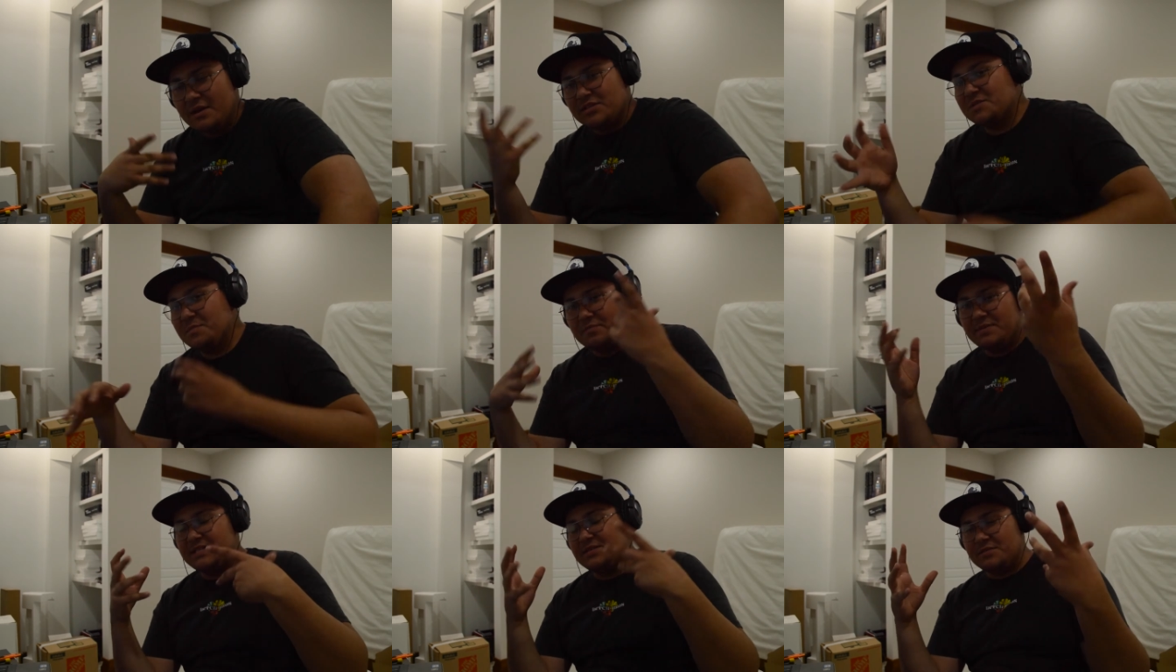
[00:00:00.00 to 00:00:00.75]
I've just been
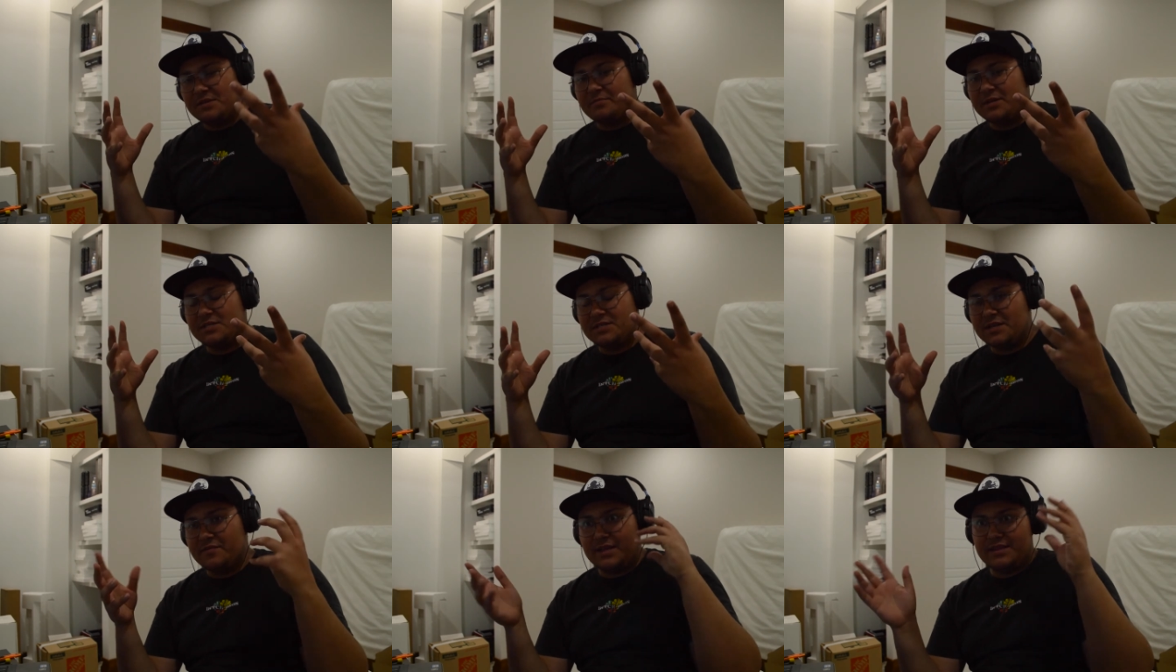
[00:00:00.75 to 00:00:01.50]
busy with a bunch of
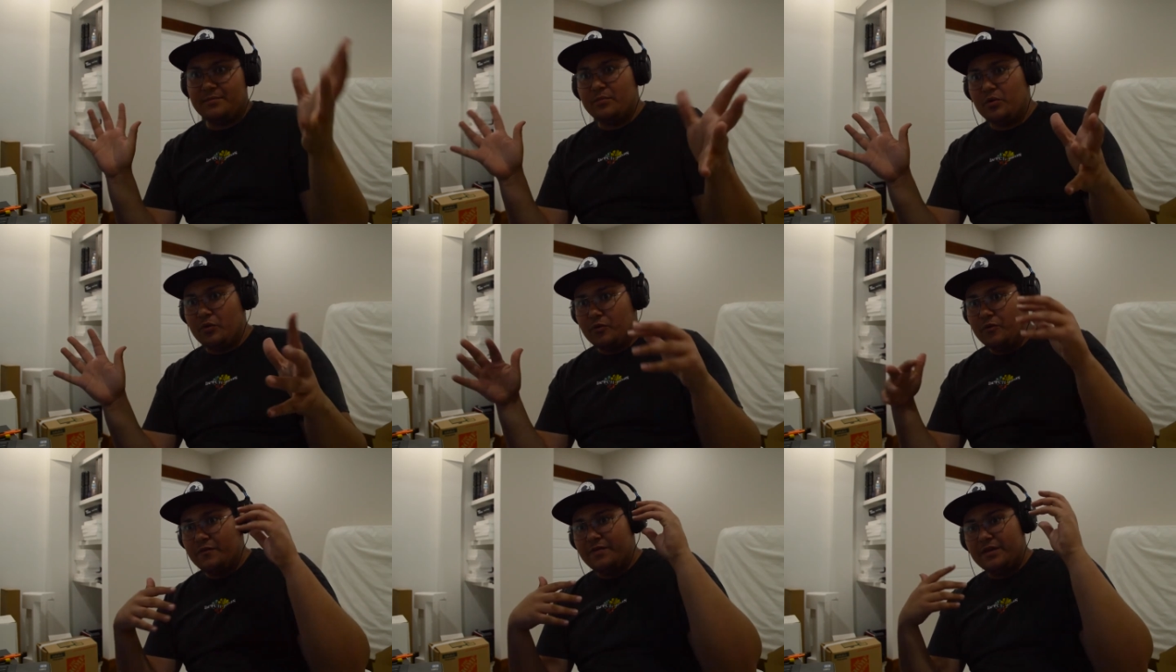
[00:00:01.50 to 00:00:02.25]
stuff like the
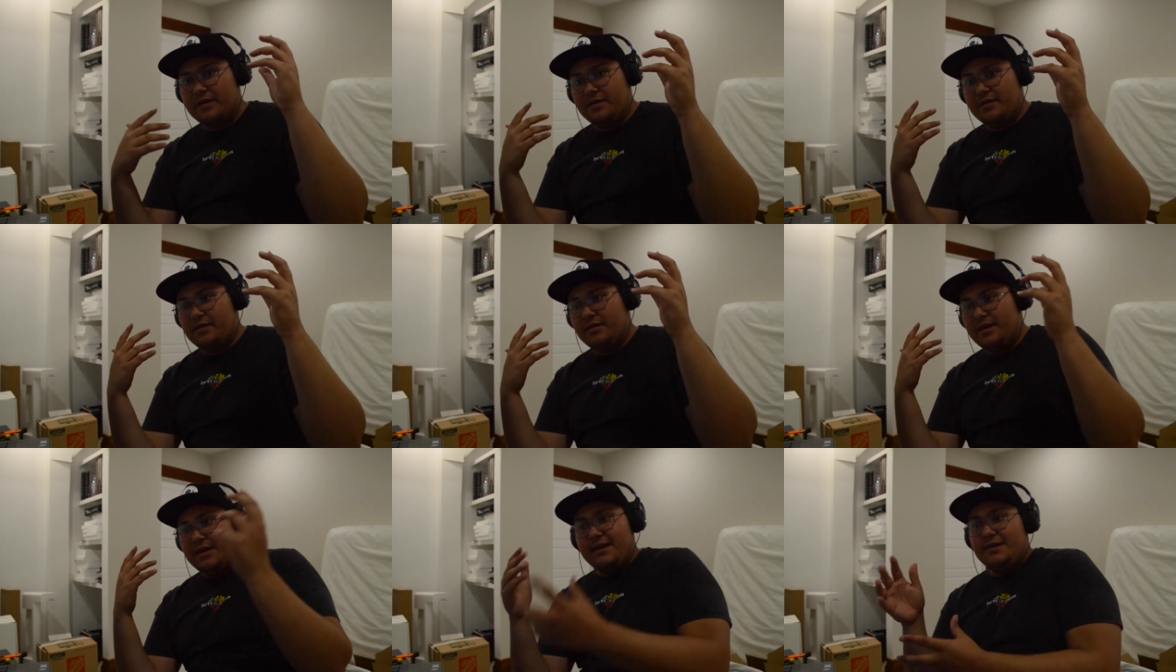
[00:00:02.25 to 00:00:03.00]
move, the
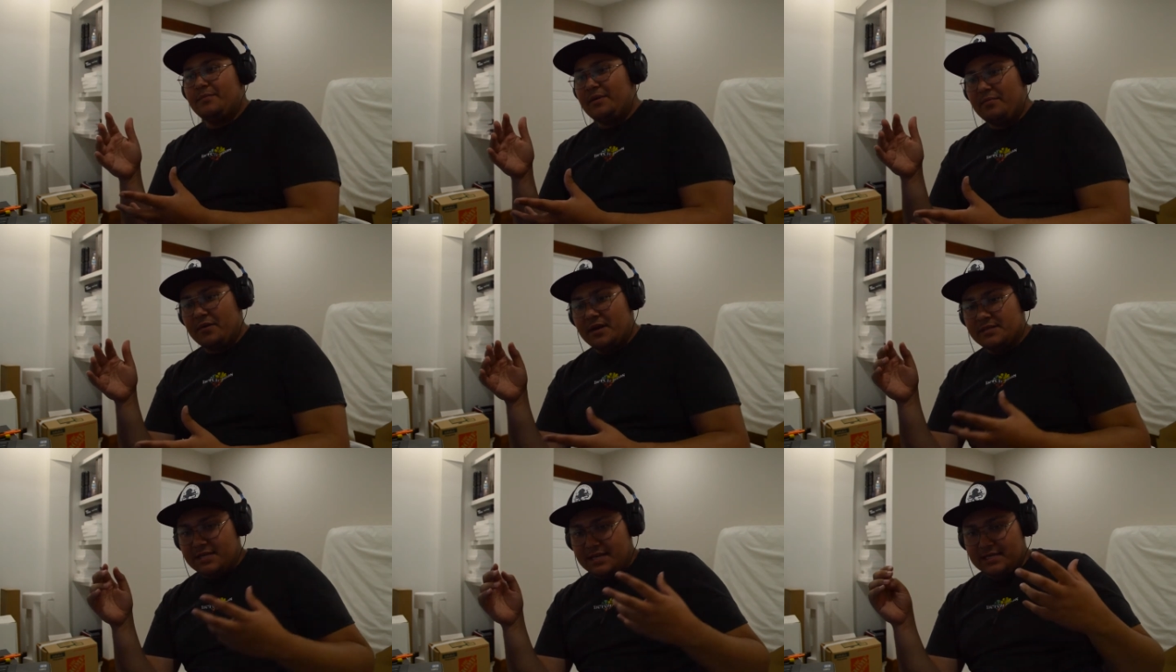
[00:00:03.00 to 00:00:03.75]
my
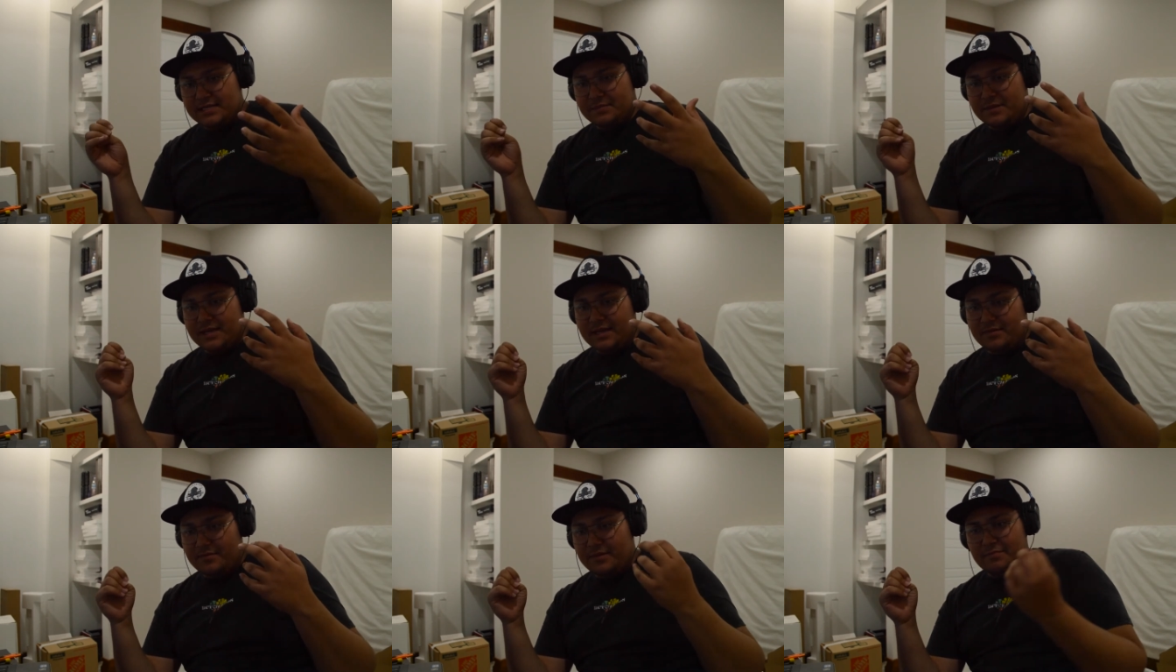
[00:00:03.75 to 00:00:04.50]
projects.
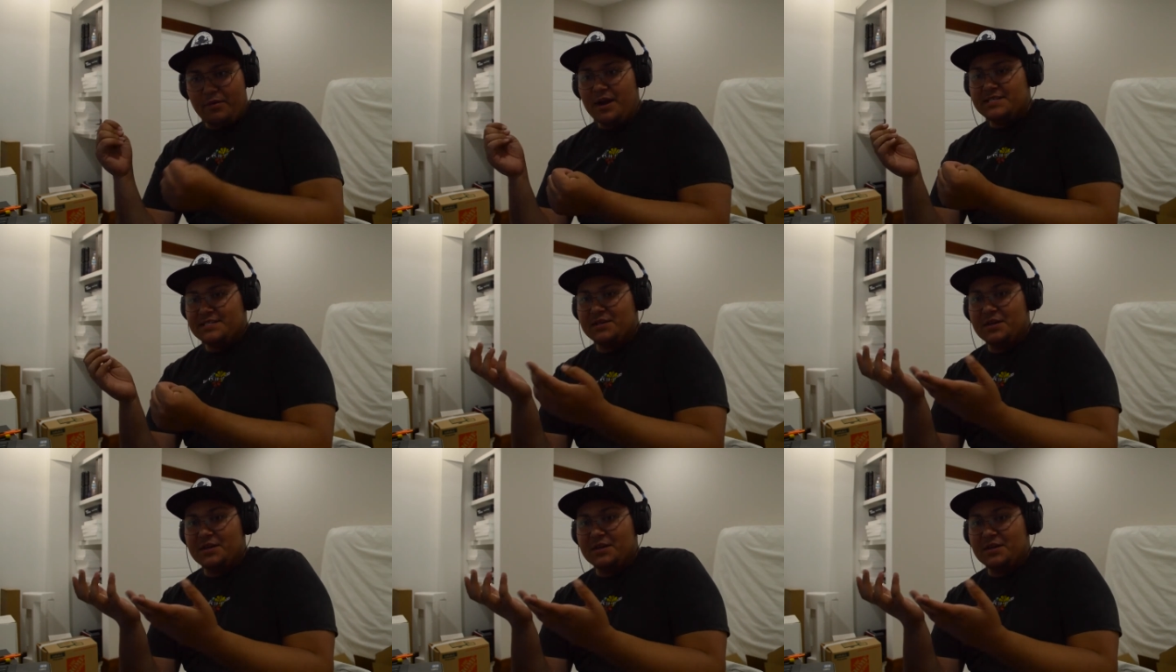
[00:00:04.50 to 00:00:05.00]
My my projects